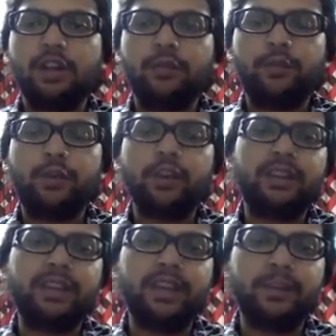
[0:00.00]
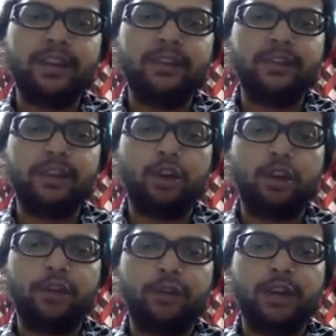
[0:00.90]
for their benefit
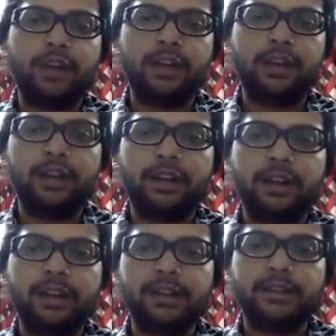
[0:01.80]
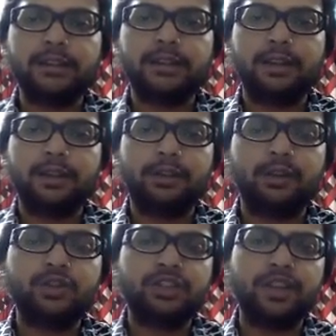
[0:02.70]
or for our countries
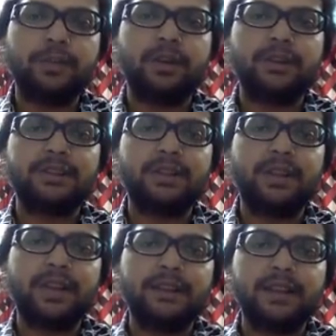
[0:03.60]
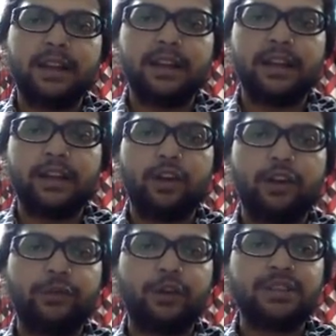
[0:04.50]
to stabilize our country,
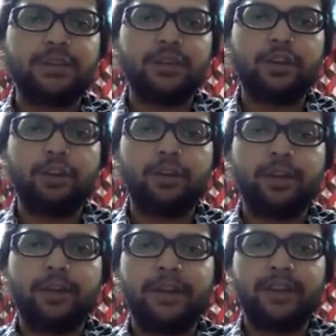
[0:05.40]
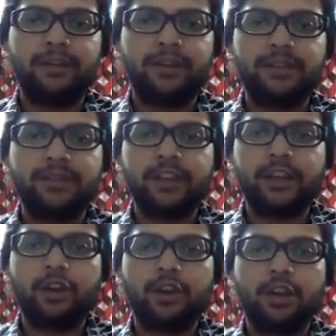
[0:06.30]
or for some economic benefits, we
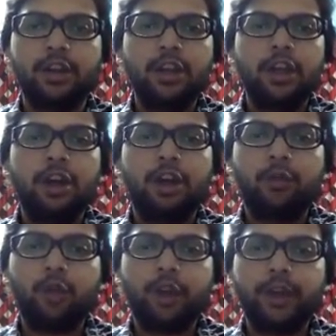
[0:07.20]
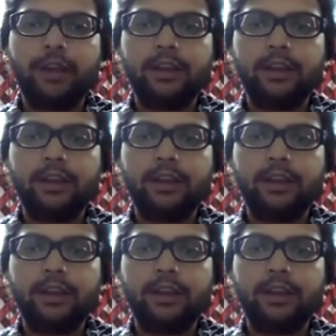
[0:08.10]
cannot avoid